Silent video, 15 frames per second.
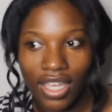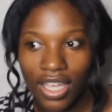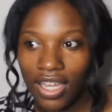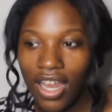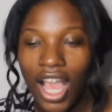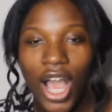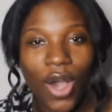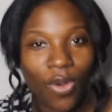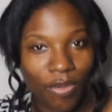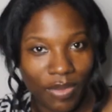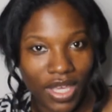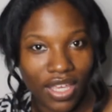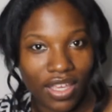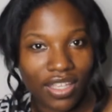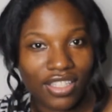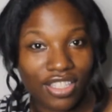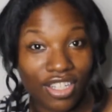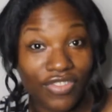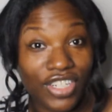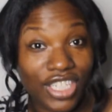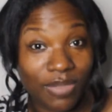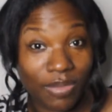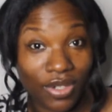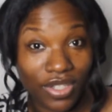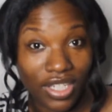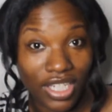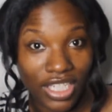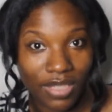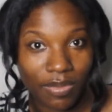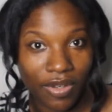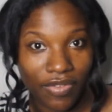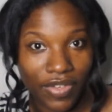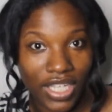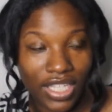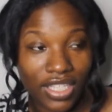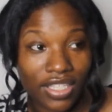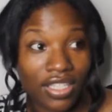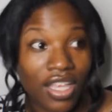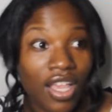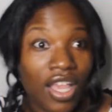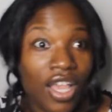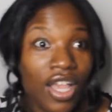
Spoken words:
and help me during this birthing experience.